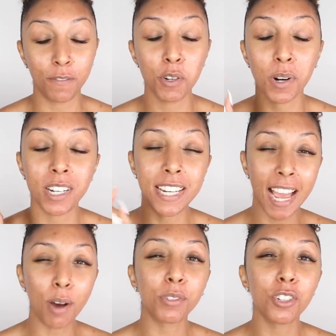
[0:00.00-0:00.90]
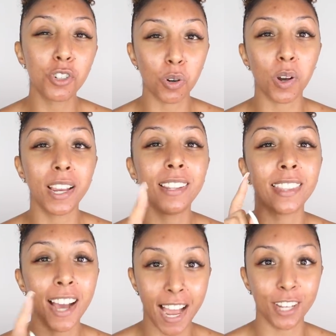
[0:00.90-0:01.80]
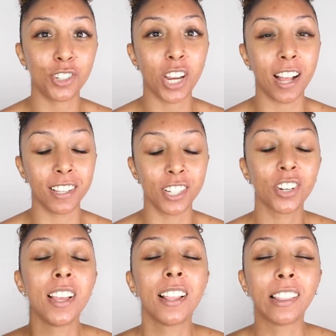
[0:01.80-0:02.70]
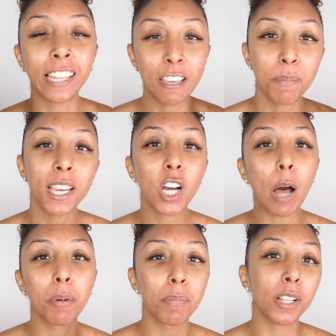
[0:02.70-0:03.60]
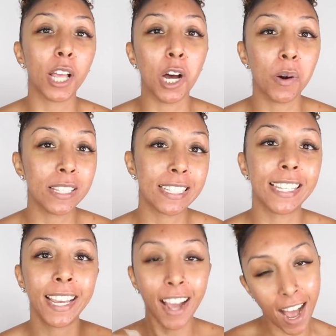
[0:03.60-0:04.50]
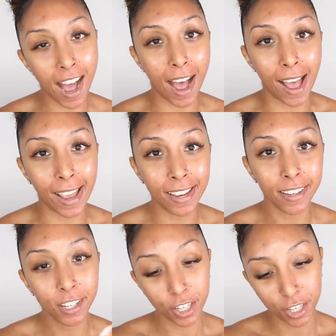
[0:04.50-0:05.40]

If you are down to join the Ice Challenge, leave me a comment below and say I,